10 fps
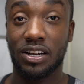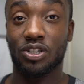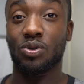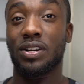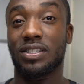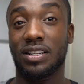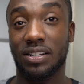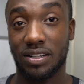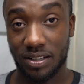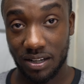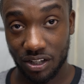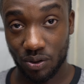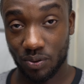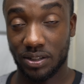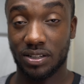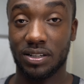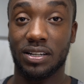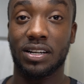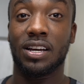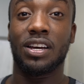So it's continuously.
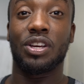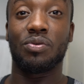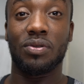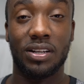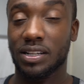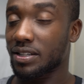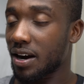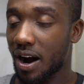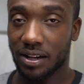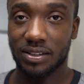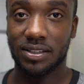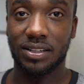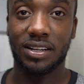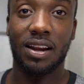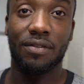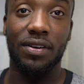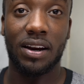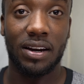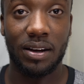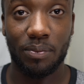It's constant and
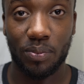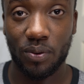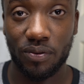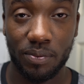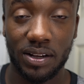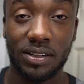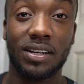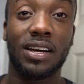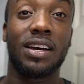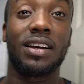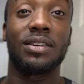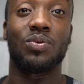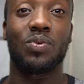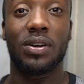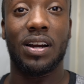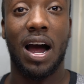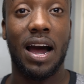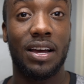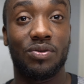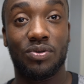never-ending improvement is what
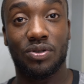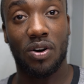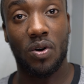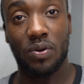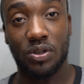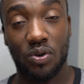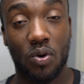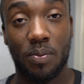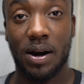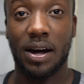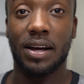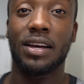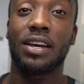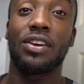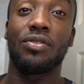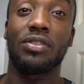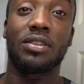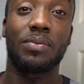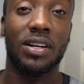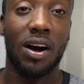I used to always go by. You need
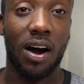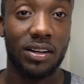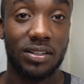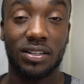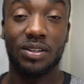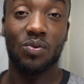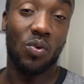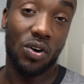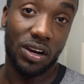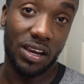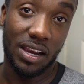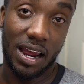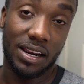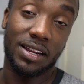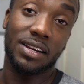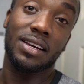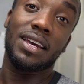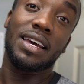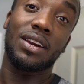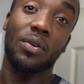to be constantly working at it
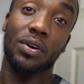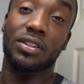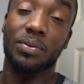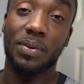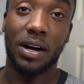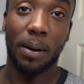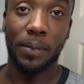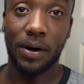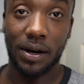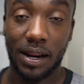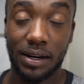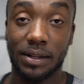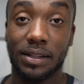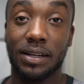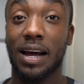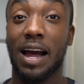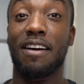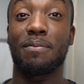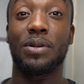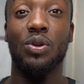in order to become good at it.
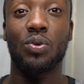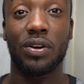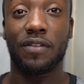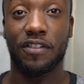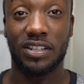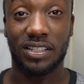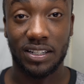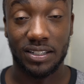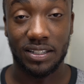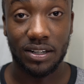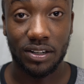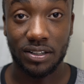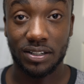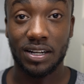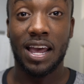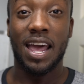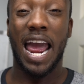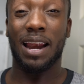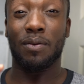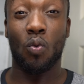I've been doing it for 6 years,
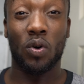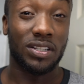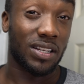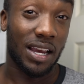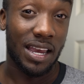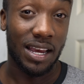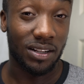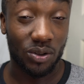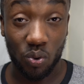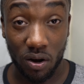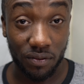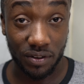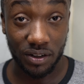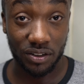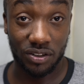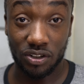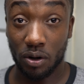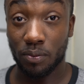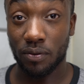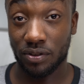and once I hit 12 years,
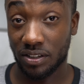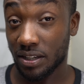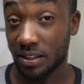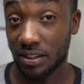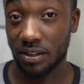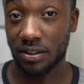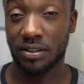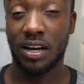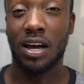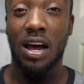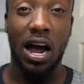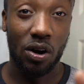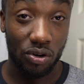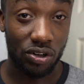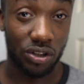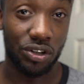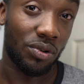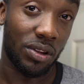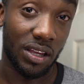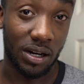double 6 years, how good do
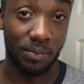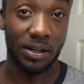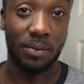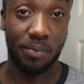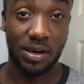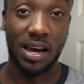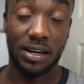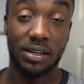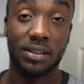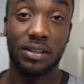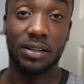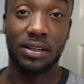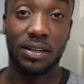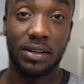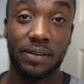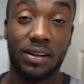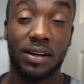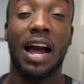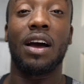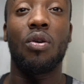you think I'm going to be at it?
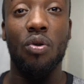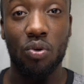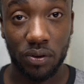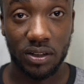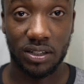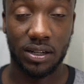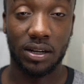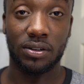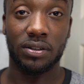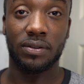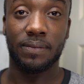I honed the skill.